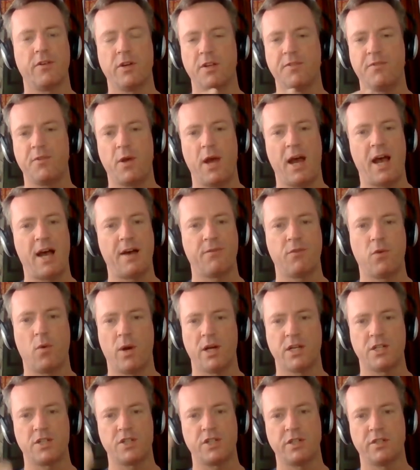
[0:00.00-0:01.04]
And if you have
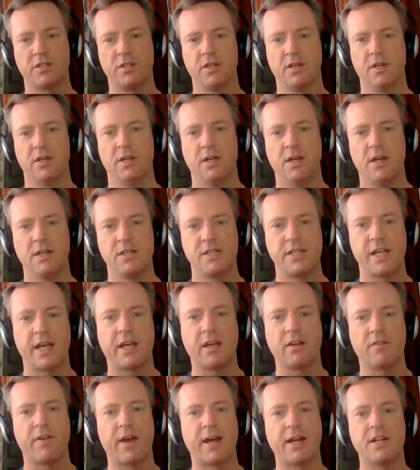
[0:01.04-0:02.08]
questions, take
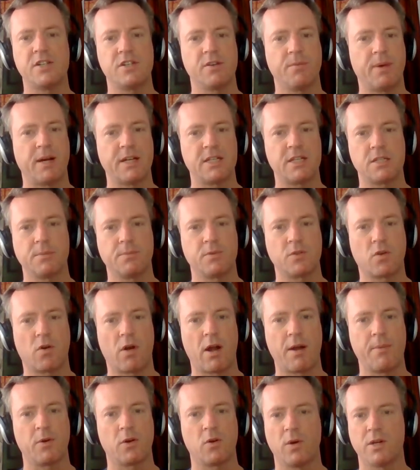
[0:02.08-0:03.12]
advantage of my
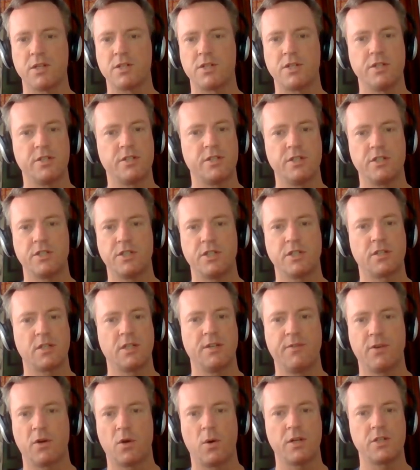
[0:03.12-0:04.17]
subscriber questions and just
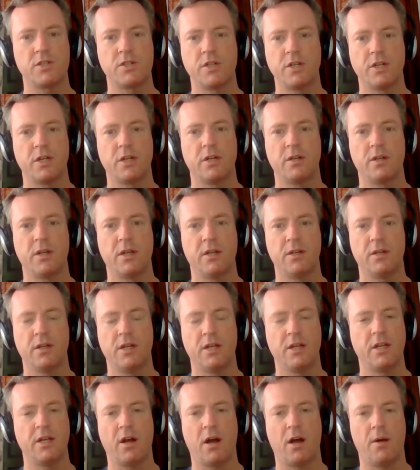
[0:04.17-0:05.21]
leave a question in, in
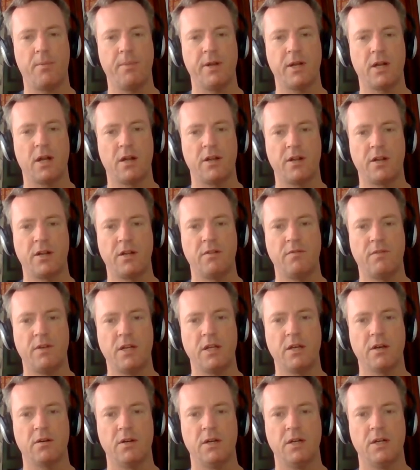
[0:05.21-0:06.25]
any comment on any
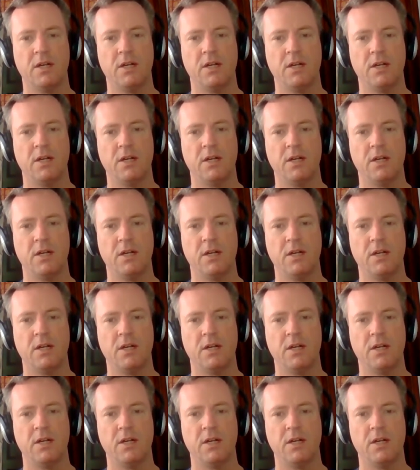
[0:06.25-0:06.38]
video.